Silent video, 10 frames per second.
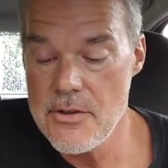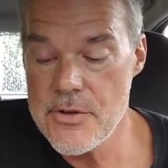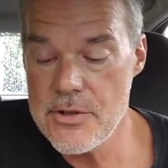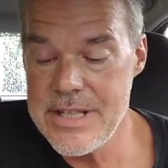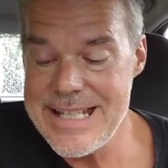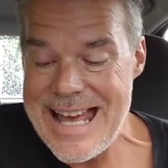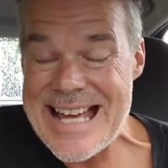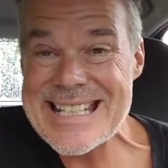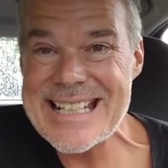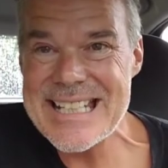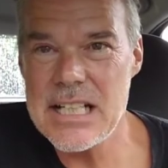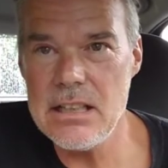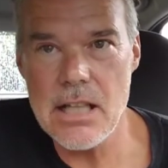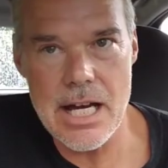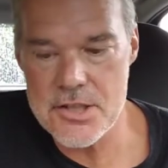through the
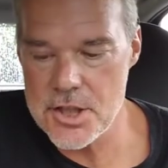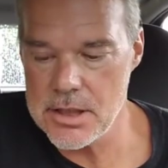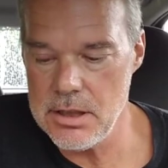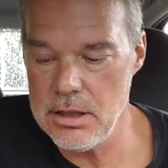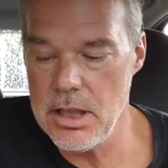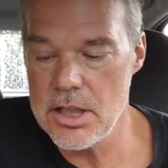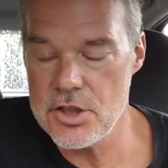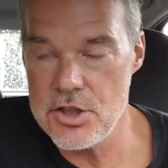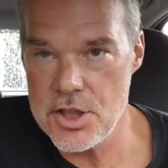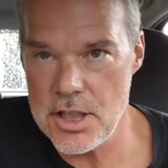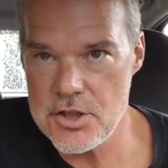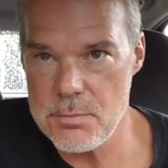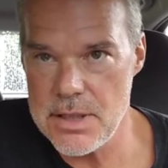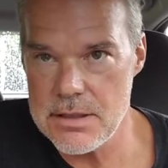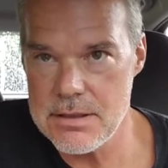eschatological
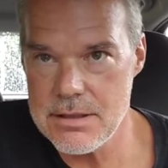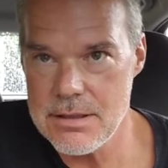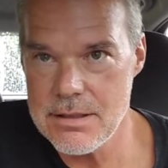judgment